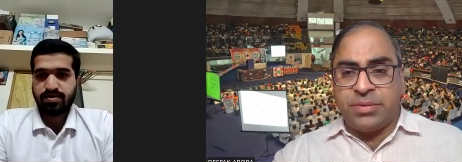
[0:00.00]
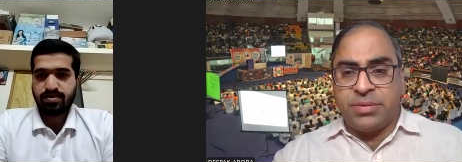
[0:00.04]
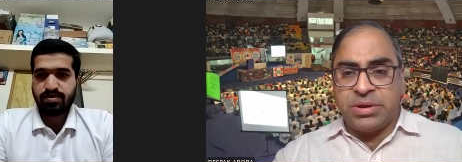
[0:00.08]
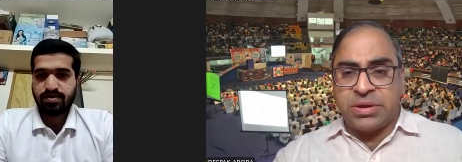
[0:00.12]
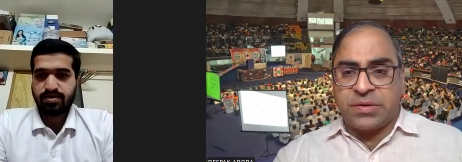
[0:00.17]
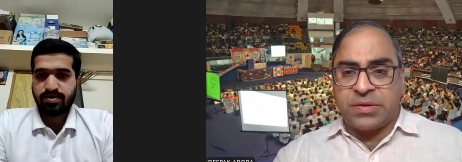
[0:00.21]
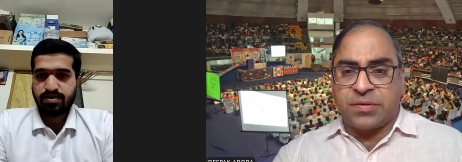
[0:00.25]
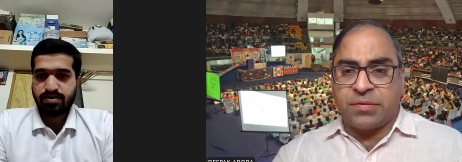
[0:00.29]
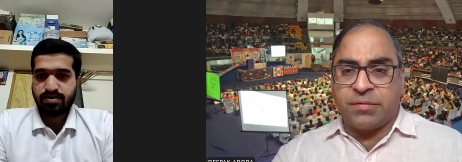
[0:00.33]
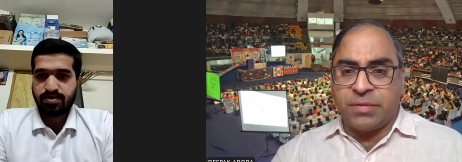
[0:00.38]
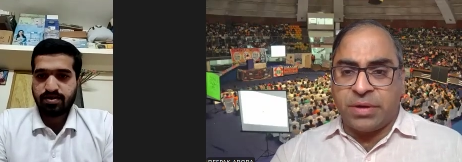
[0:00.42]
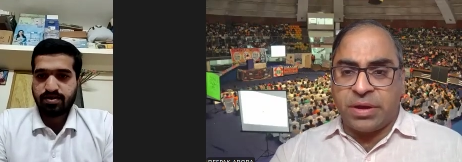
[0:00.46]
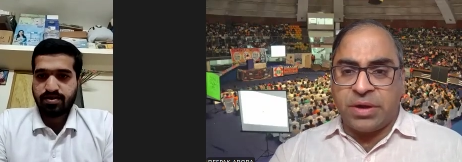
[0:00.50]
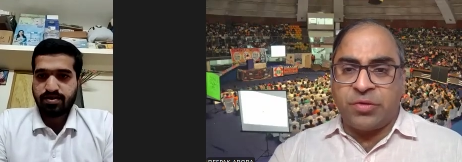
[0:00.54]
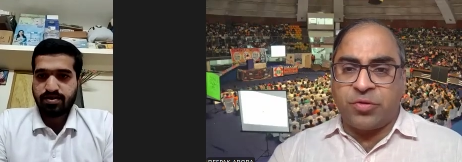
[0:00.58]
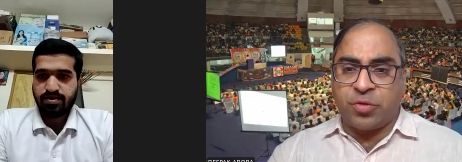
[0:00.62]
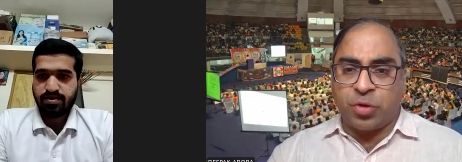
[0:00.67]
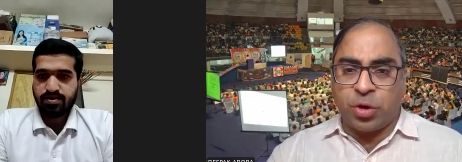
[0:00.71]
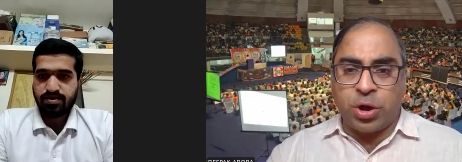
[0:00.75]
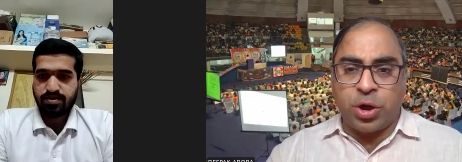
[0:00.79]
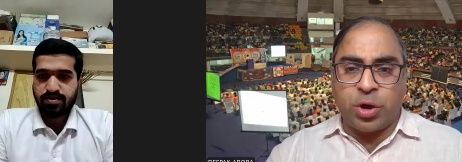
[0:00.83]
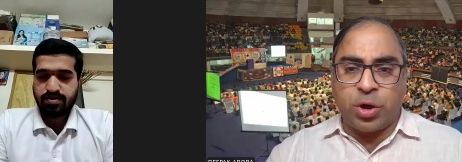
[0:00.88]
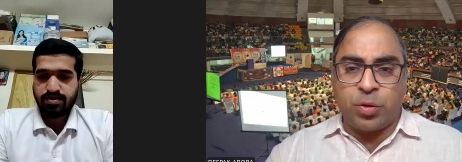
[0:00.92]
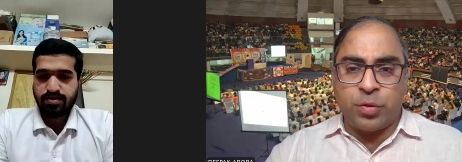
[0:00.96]
Speaker 1: just very
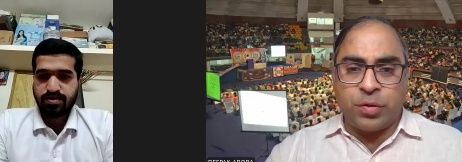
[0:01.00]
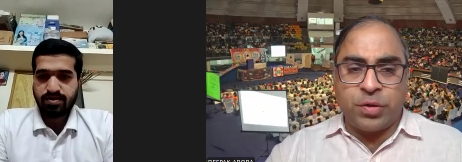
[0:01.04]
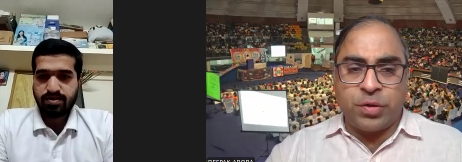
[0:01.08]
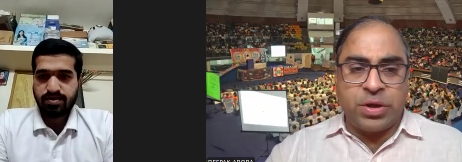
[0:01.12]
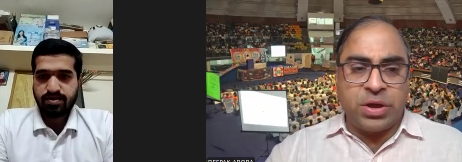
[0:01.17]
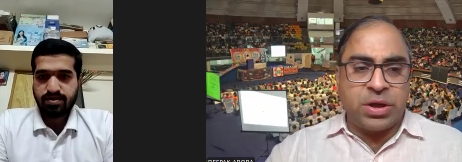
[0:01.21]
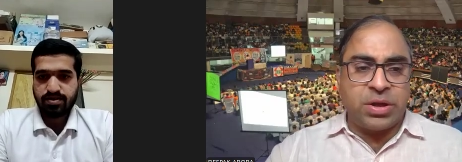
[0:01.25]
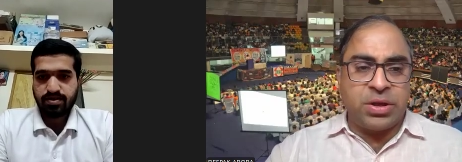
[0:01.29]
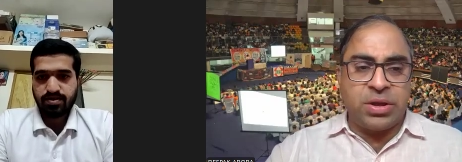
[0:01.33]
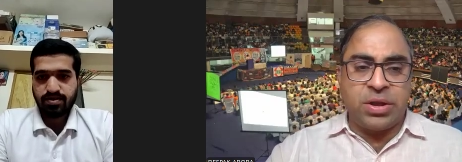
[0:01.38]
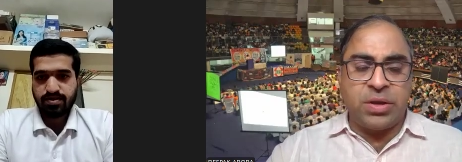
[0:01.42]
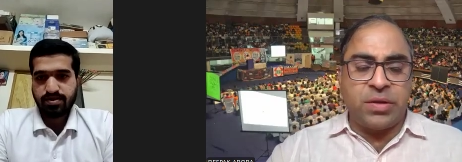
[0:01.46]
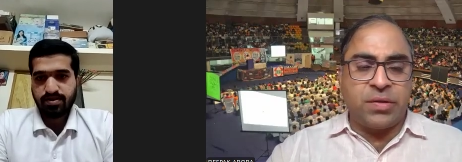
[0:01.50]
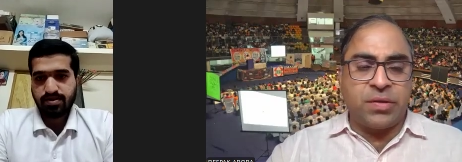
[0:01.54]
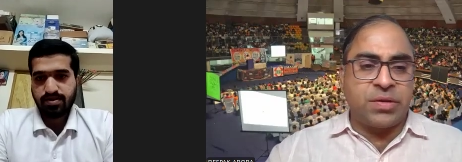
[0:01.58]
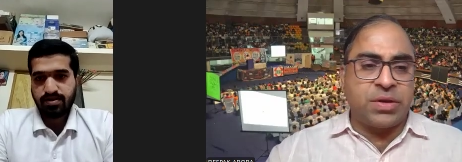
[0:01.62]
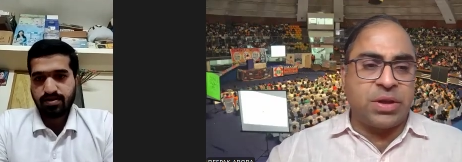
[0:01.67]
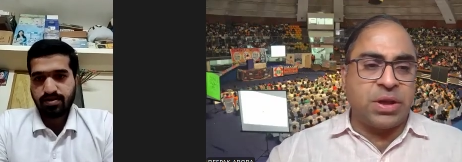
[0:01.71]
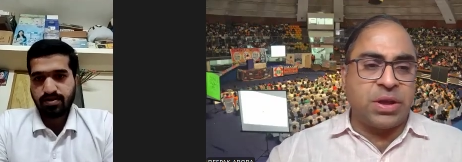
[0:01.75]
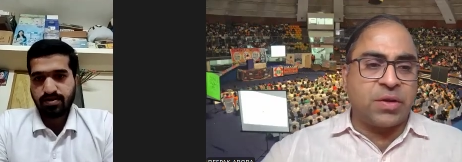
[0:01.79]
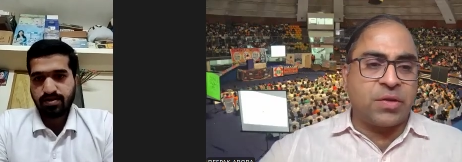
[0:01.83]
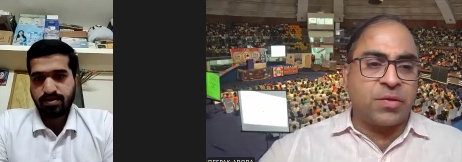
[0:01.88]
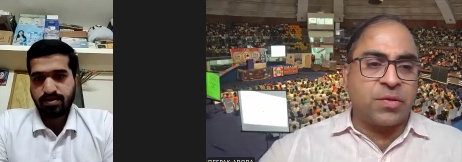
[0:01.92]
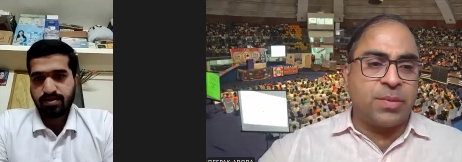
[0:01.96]
sorry to hear these
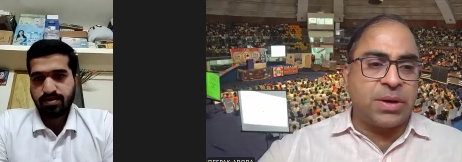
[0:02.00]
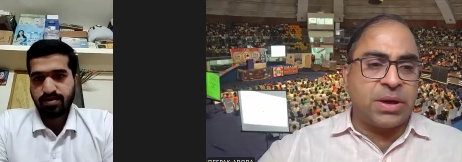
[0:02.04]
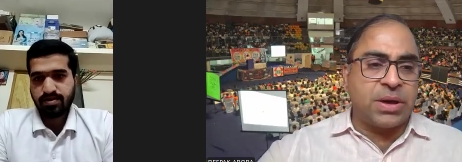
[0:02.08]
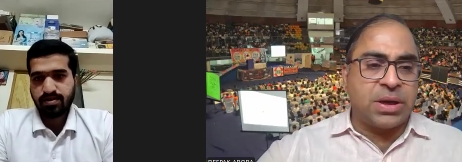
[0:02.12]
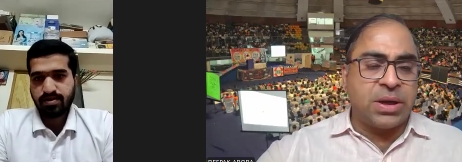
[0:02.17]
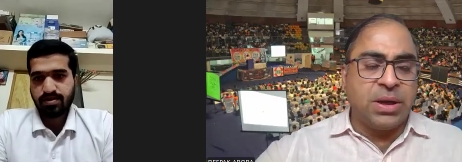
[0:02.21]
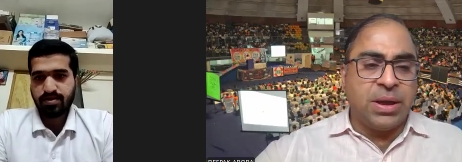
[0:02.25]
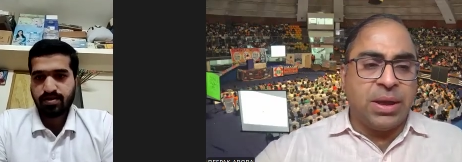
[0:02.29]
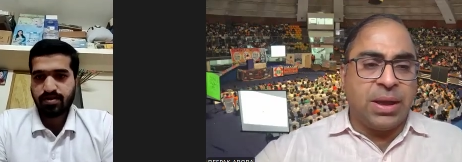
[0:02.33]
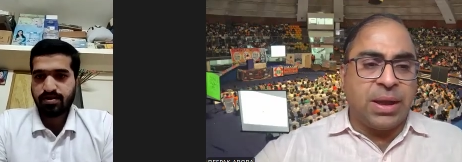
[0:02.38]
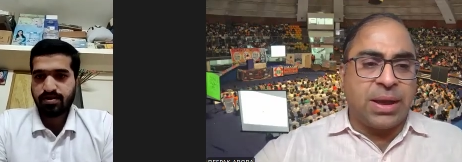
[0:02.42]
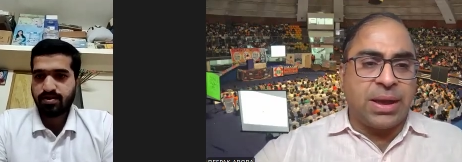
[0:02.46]
things, beta,